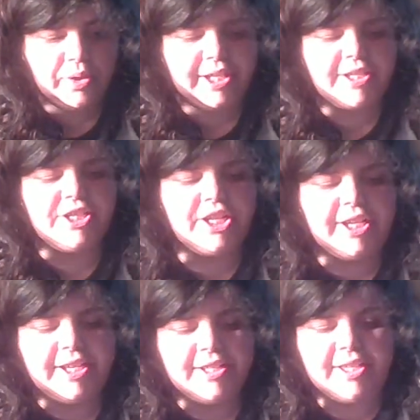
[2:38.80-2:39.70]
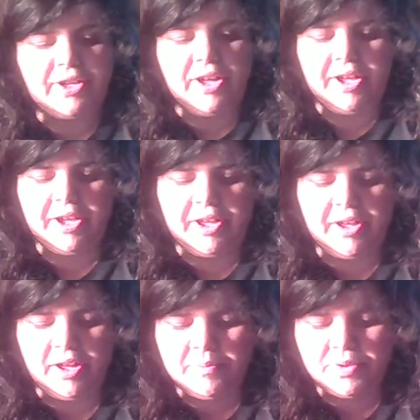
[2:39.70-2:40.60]
each kit
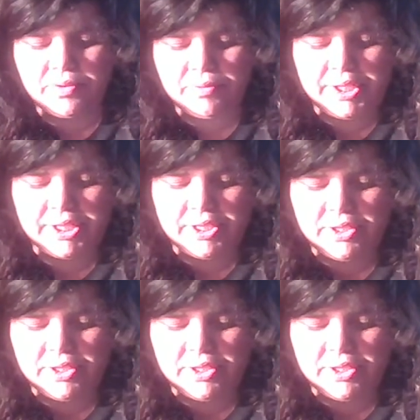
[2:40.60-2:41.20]
comes with